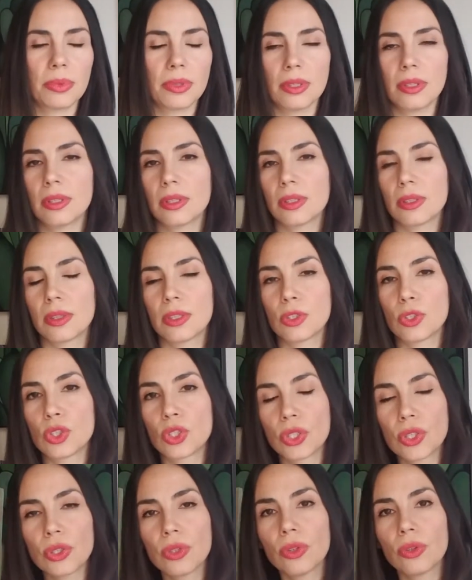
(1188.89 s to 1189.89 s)
The
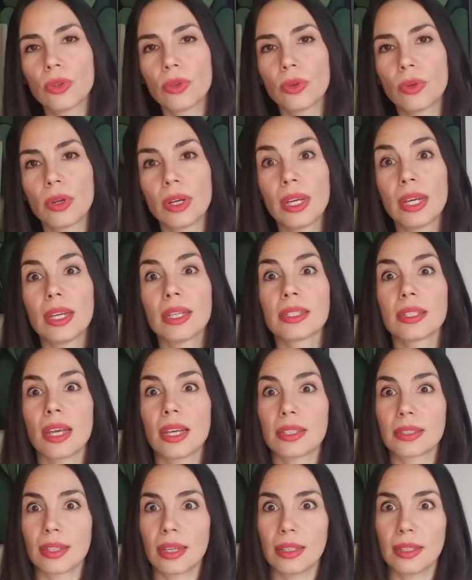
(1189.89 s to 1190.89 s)
2
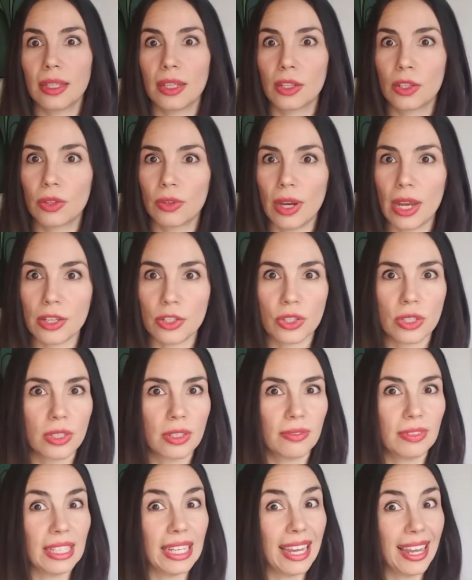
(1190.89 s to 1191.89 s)
takes on the aggression
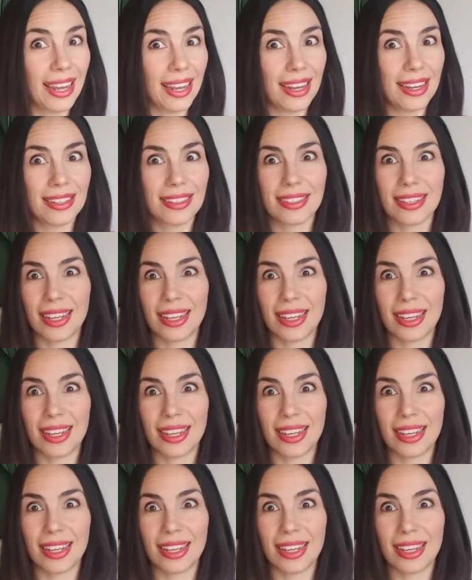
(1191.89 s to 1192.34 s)
of the 8,